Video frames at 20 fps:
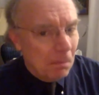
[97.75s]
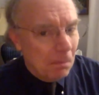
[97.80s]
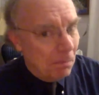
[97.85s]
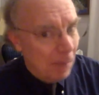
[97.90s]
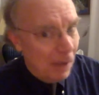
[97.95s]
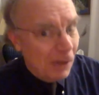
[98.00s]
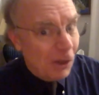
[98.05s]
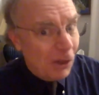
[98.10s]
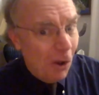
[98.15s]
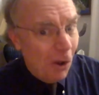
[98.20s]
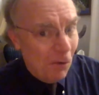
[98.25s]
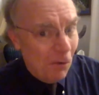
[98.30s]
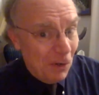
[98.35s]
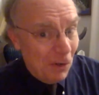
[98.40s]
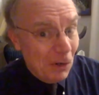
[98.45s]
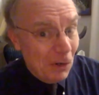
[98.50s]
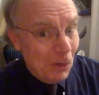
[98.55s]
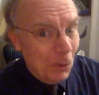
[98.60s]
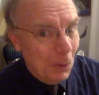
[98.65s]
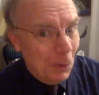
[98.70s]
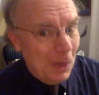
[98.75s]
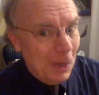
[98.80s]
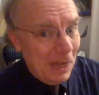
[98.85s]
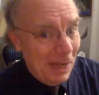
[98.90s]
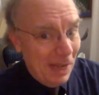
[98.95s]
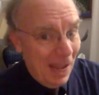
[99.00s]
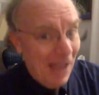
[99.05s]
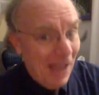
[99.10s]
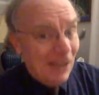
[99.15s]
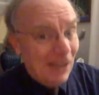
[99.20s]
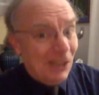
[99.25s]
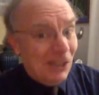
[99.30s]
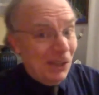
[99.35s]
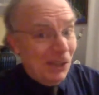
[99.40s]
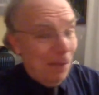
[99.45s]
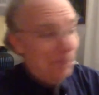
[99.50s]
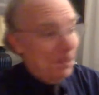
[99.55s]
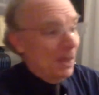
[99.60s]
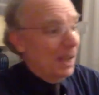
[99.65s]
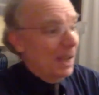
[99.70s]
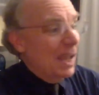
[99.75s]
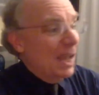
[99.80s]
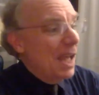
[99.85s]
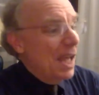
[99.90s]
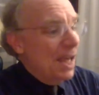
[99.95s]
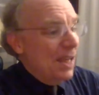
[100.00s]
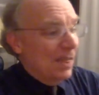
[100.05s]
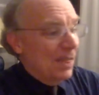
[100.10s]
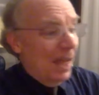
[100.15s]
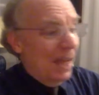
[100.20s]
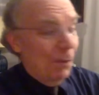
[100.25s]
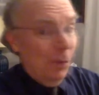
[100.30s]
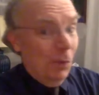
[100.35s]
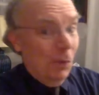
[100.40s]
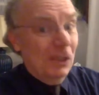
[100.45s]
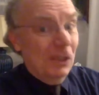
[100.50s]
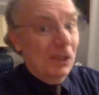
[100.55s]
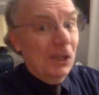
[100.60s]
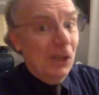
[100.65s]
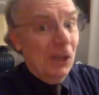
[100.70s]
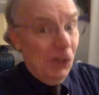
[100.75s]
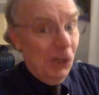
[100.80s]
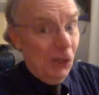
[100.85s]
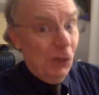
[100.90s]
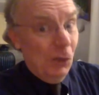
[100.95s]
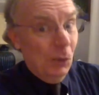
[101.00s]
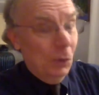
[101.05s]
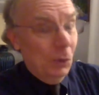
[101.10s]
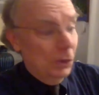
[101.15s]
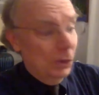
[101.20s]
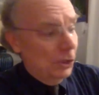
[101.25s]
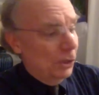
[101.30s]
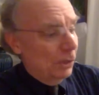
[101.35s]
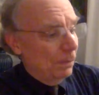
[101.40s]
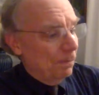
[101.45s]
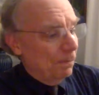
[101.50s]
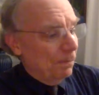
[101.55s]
Beethoven knew he had something that was huge.